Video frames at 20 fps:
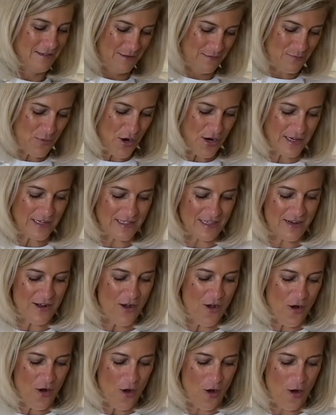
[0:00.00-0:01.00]
parties at
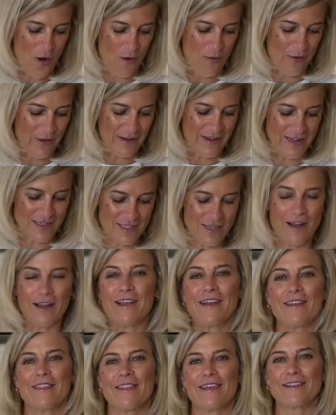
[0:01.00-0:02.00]
home and
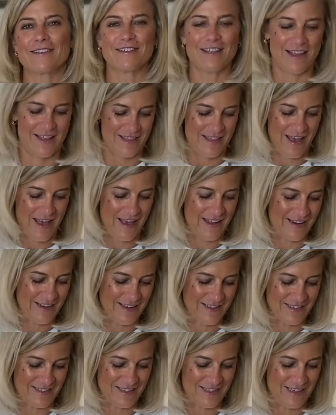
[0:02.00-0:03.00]
Nantucket and things like that,
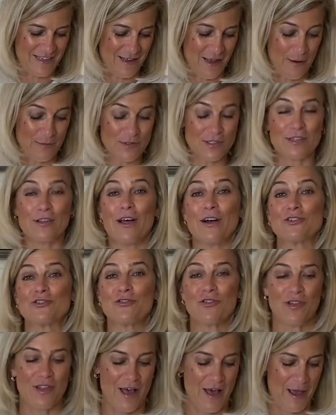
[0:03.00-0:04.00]
is the
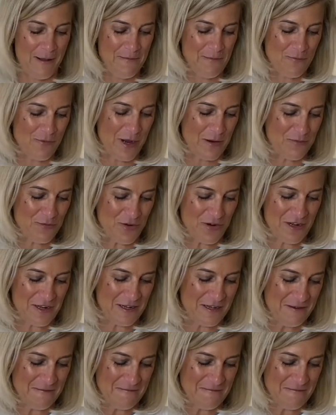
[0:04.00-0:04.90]
cilantro lime, right, Brooke?